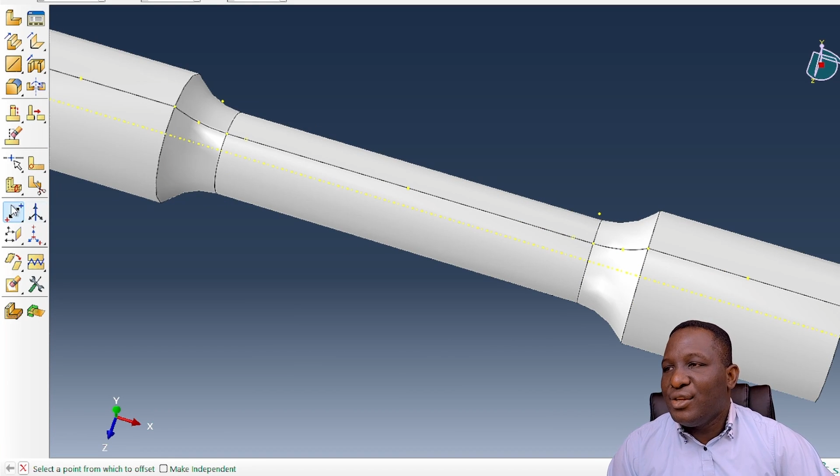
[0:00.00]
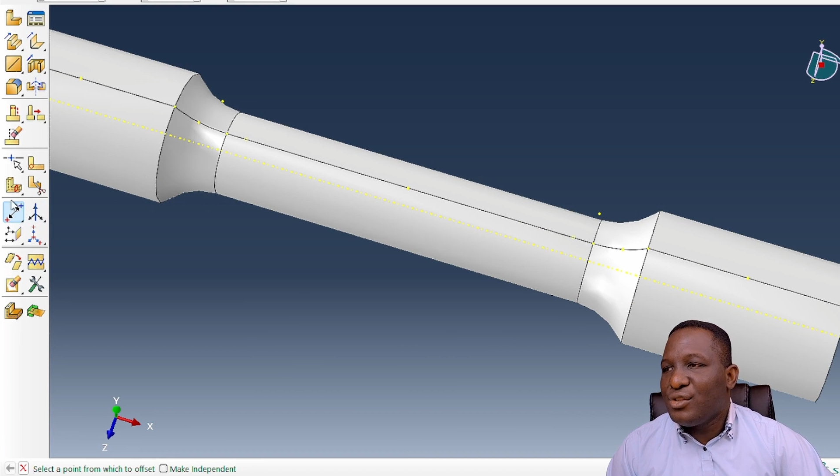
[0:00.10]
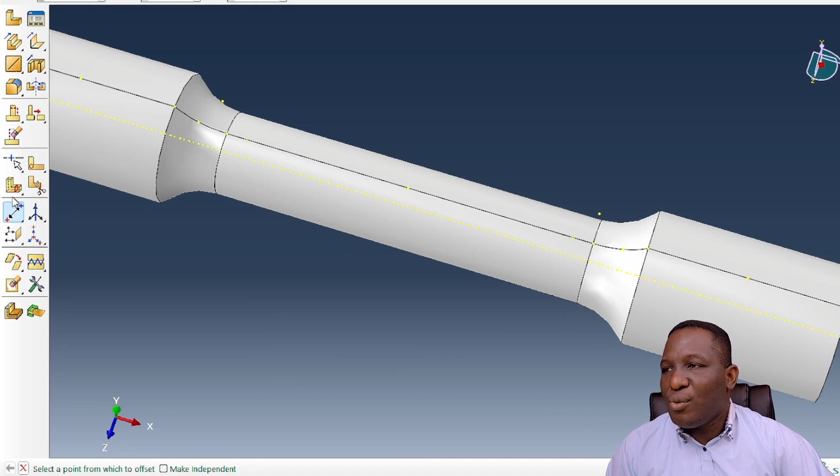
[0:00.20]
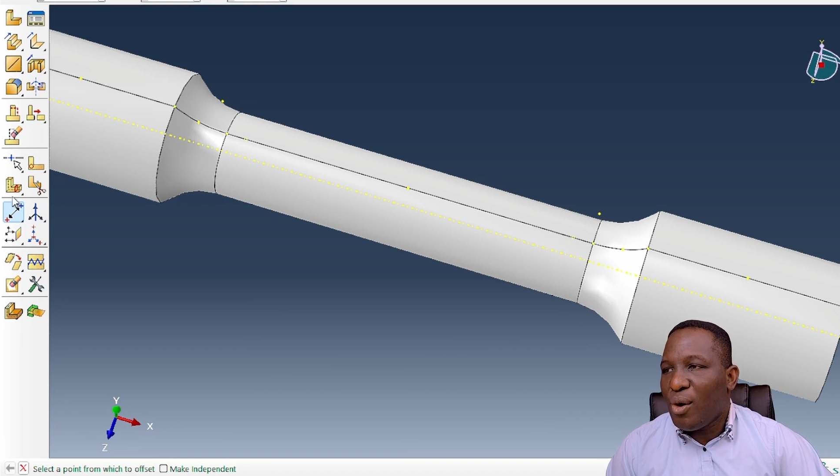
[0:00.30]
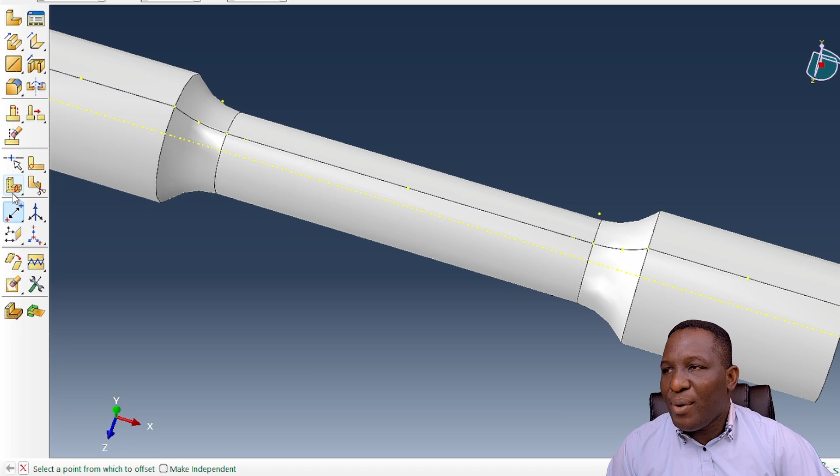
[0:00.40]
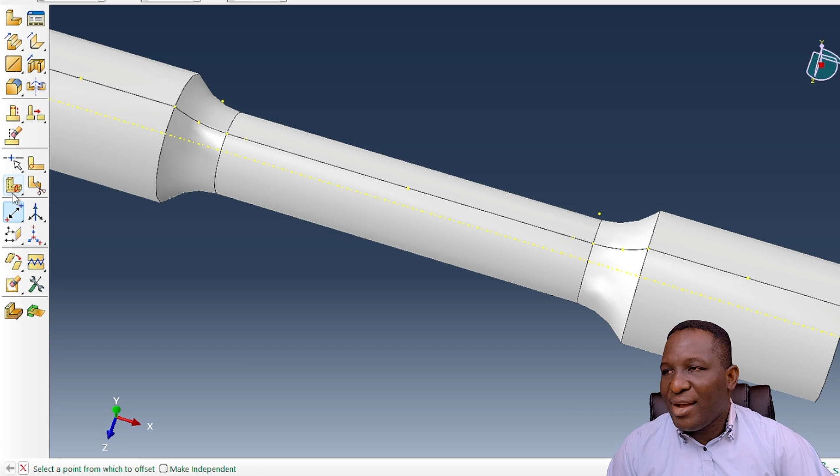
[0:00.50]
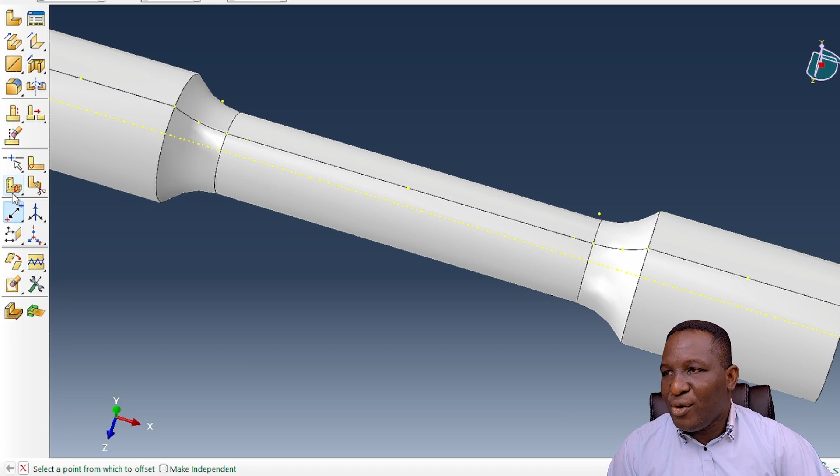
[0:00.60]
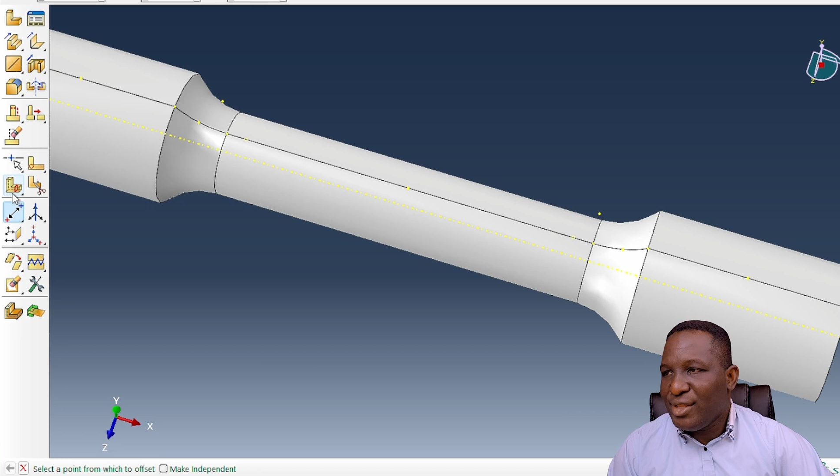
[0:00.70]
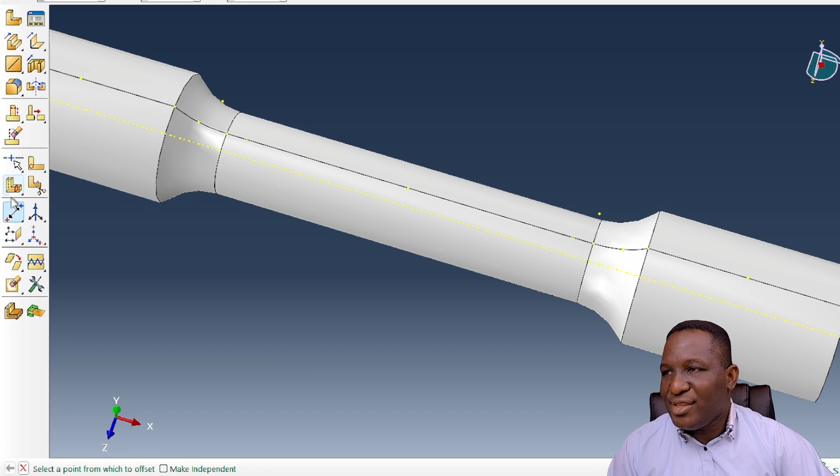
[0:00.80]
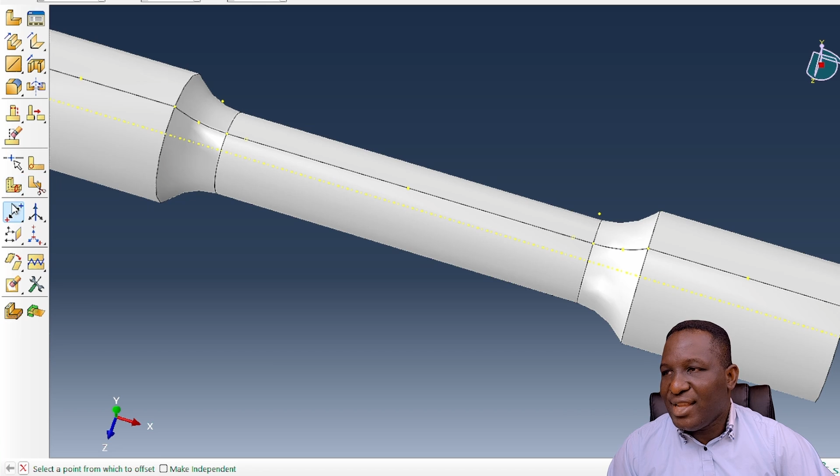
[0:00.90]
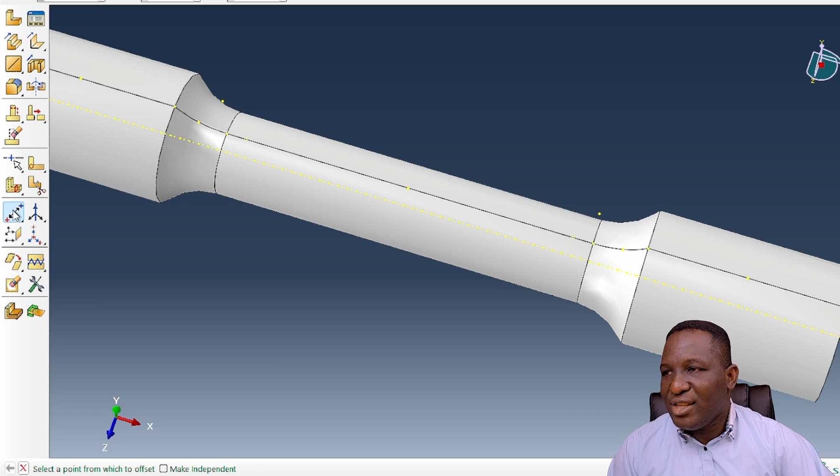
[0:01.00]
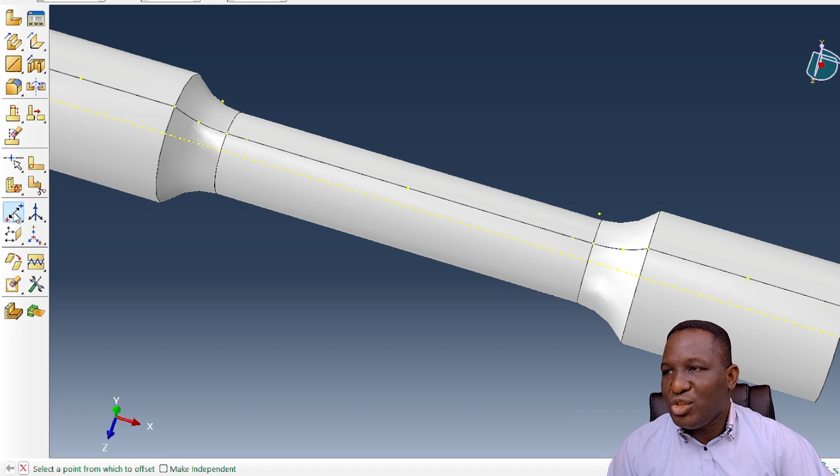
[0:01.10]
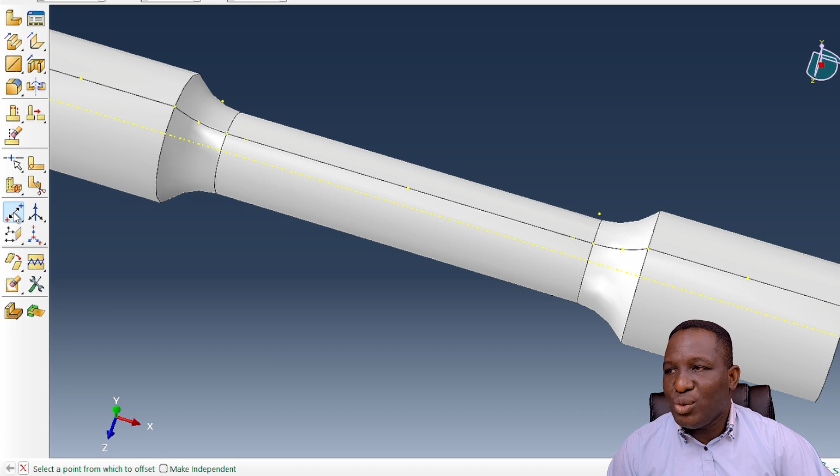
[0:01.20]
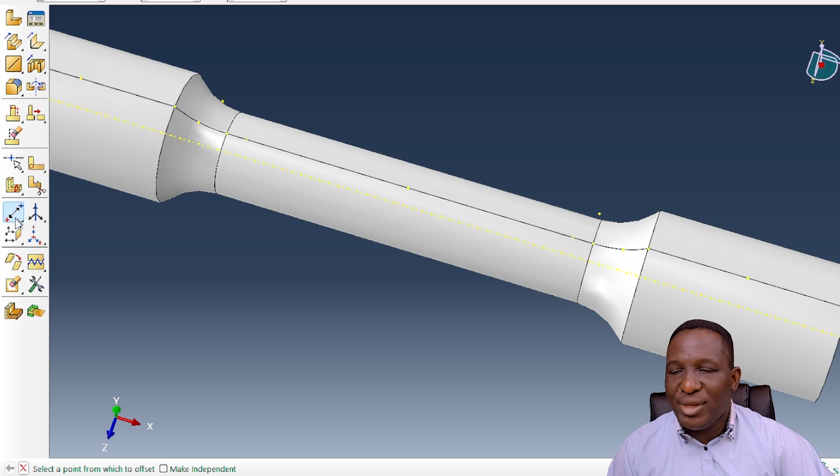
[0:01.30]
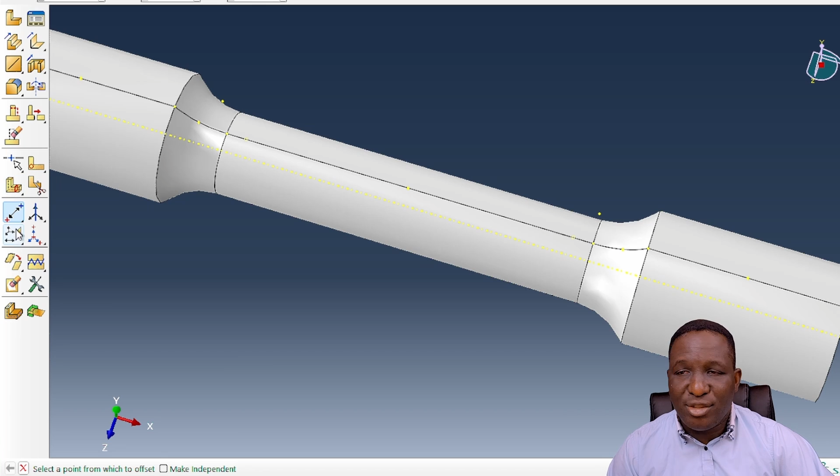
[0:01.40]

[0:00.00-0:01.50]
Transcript: So what we are going to then do